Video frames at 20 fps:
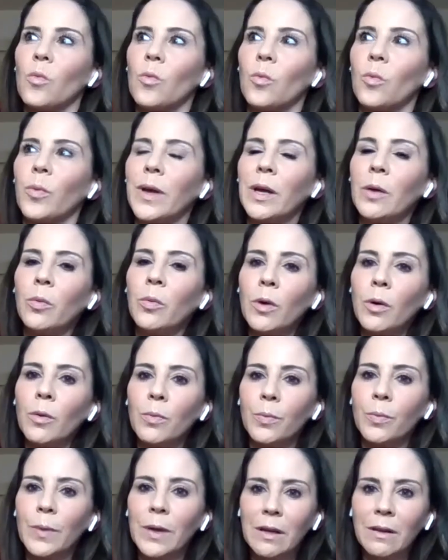We were
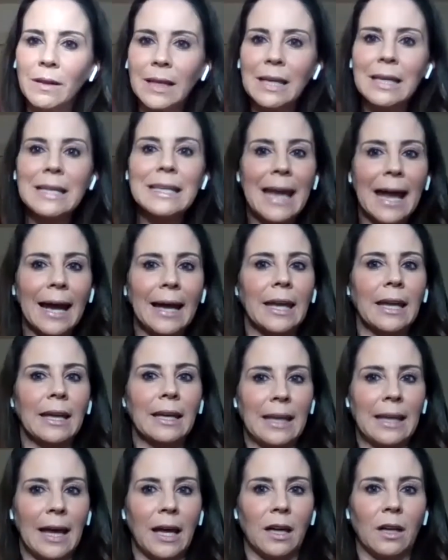really neck
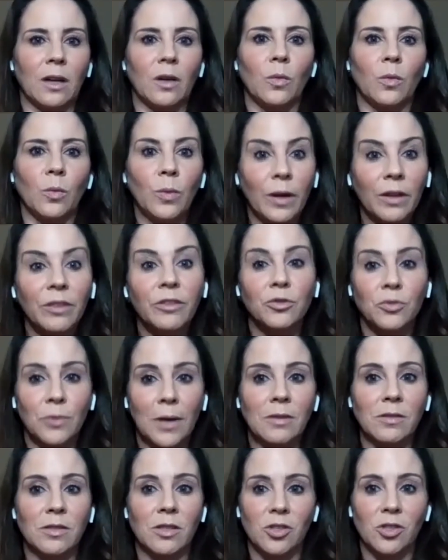and neck with
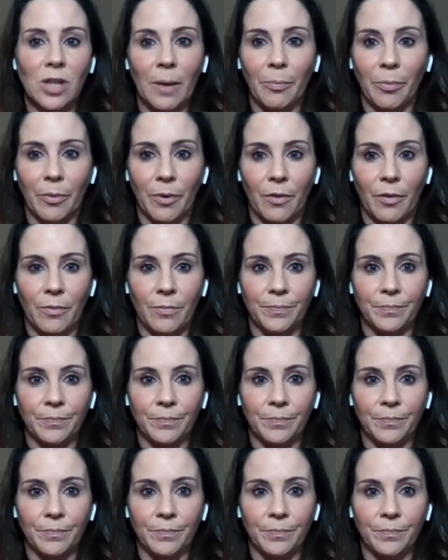Drowsy Chaperone.